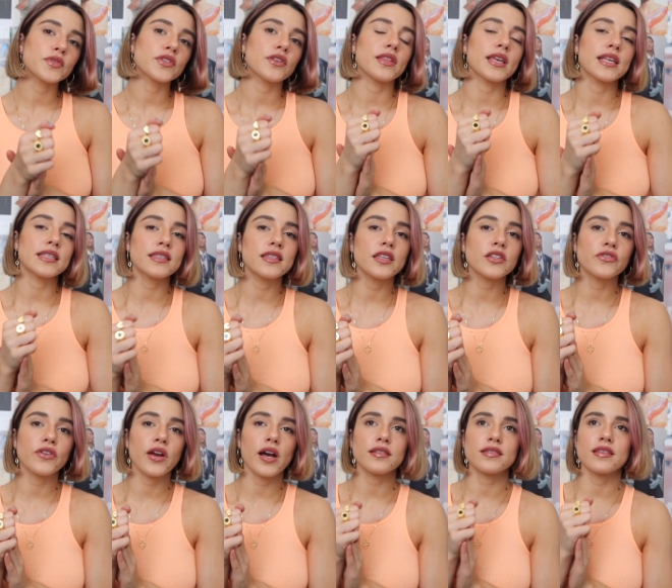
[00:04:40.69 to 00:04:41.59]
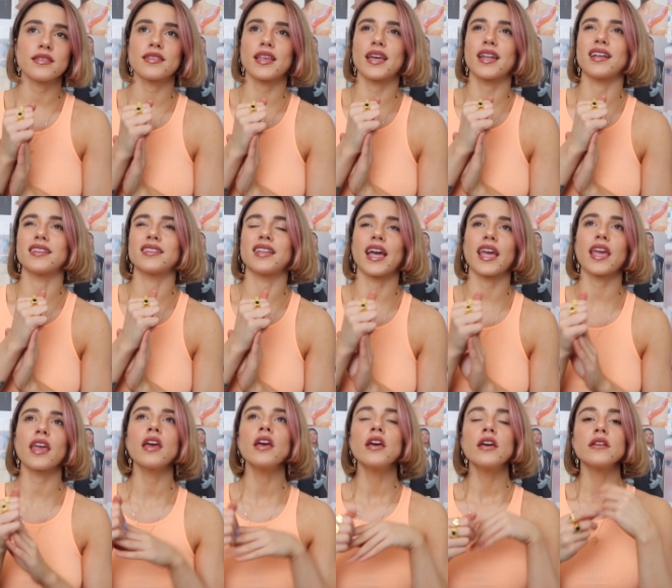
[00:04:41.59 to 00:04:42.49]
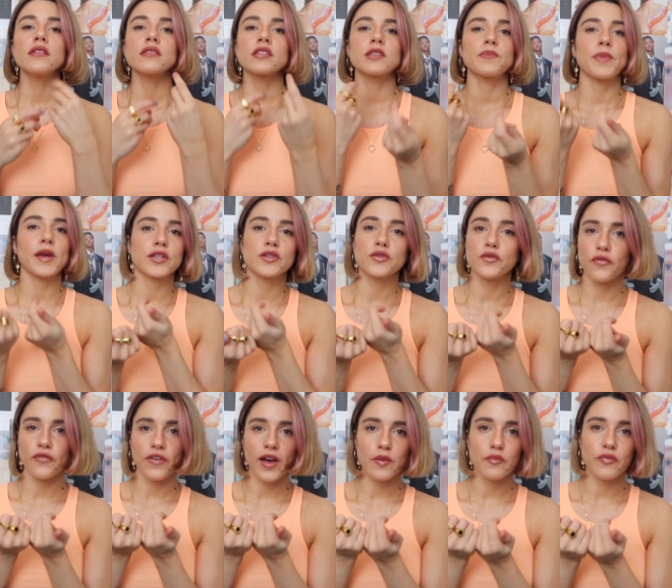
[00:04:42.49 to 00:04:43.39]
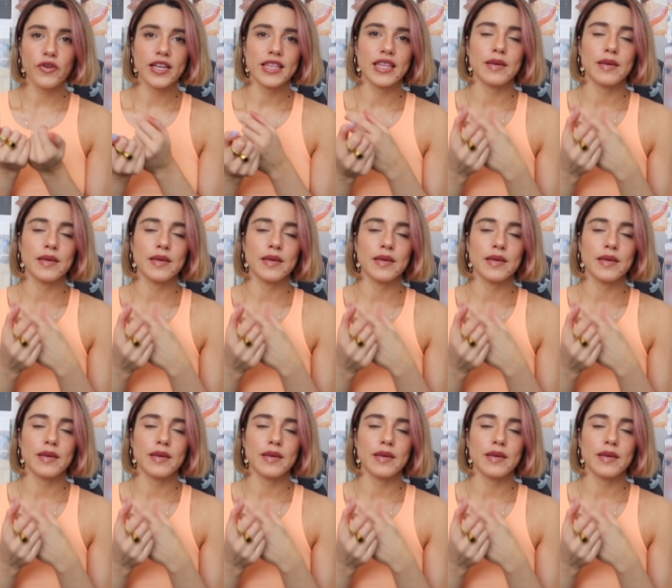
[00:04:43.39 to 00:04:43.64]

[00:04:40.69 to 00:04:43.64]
So these are the trousers that are like special fabric.